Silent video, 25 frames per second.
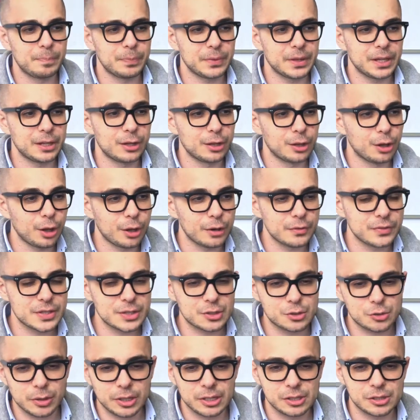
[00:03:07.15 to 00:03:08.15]
In a lot of
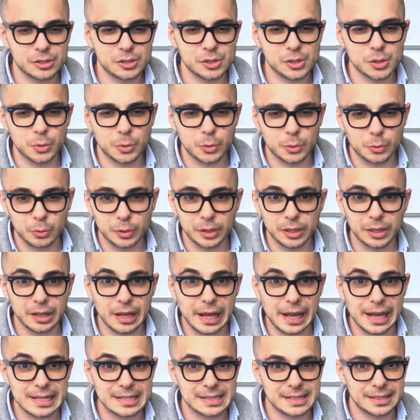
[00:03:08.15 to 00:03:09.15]
situations, you will
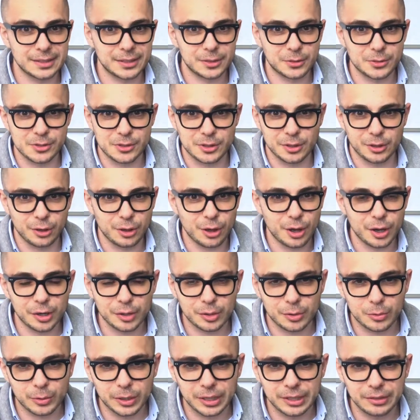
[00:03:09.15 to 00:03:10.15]
realize that there is a lot of
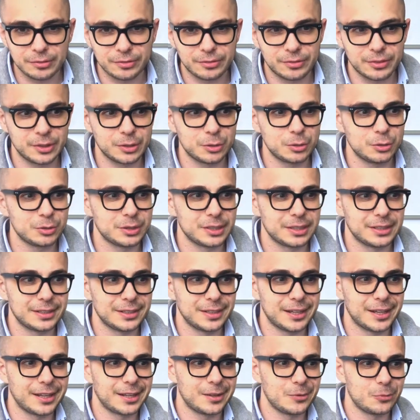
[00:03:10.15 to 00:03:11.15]
green field,
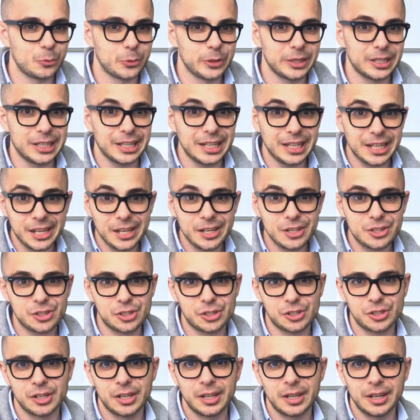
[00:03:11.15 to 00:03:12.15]
and with
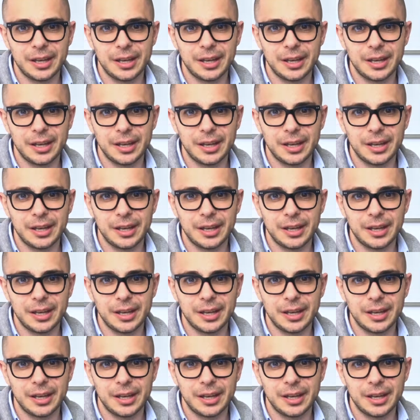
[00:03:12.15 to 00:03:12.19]
each